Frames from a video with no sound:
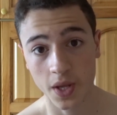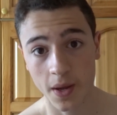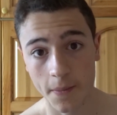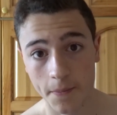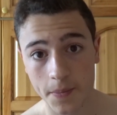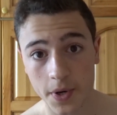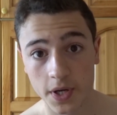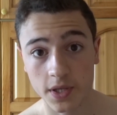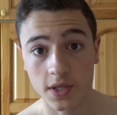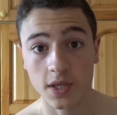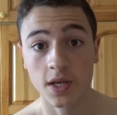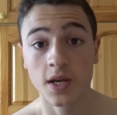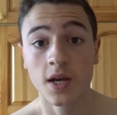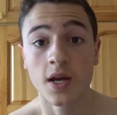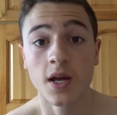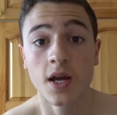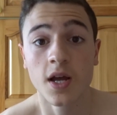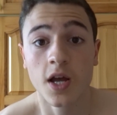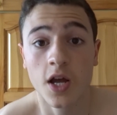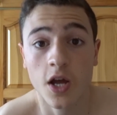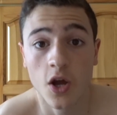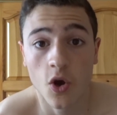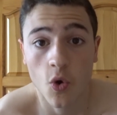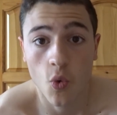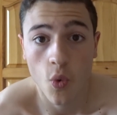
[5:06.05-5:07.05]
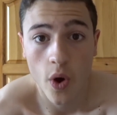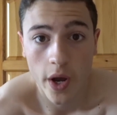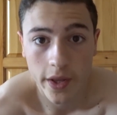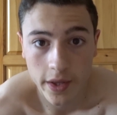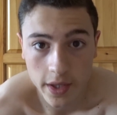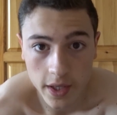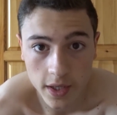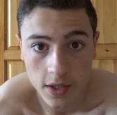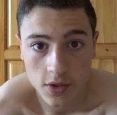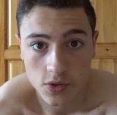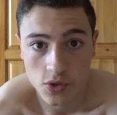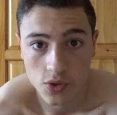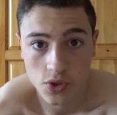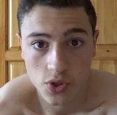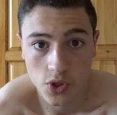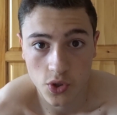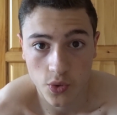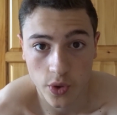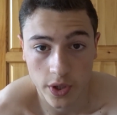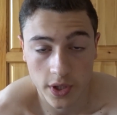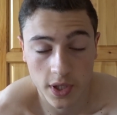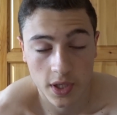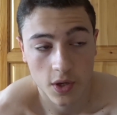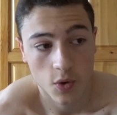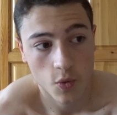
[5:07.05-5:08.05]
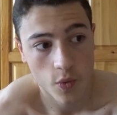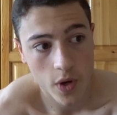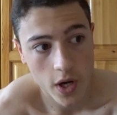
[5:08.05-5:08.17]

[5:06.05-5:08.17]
But when to do it?